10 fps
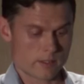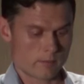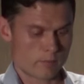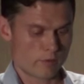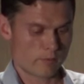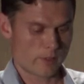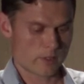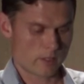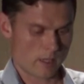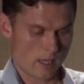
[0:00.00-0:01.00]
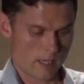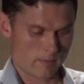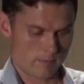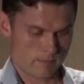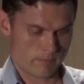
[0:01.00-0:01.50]
the improvements in, high,
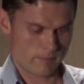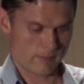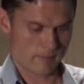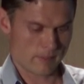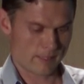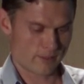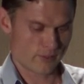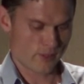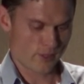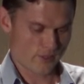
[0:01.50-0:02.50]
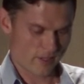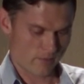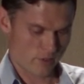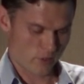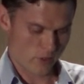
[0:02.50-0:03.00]
in blood glucose and
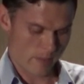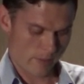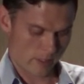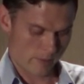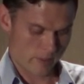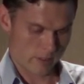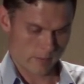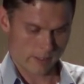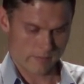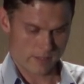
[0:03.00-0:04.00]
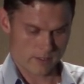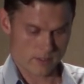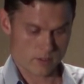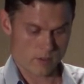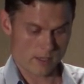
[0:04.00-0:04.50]
reduced hypoglycemic events
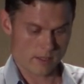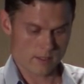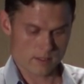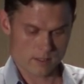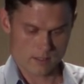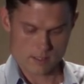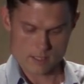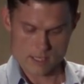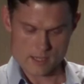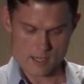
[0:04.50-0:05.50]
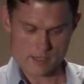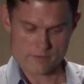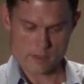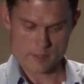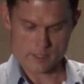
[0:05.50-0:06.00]
strengthened, and the high
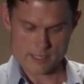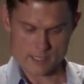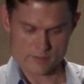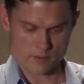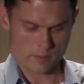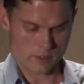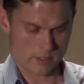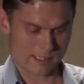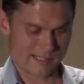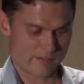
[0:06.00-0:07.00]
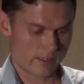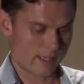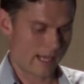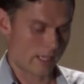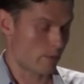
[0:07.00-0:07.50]
fiber diet observed a
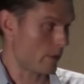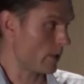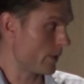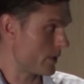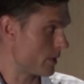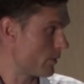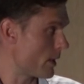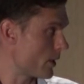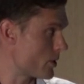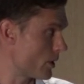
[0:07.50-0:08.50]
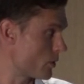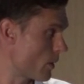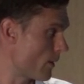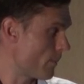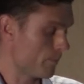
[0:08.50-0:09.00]
significant HbA1c reduction as
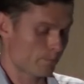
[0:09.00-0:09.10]
well.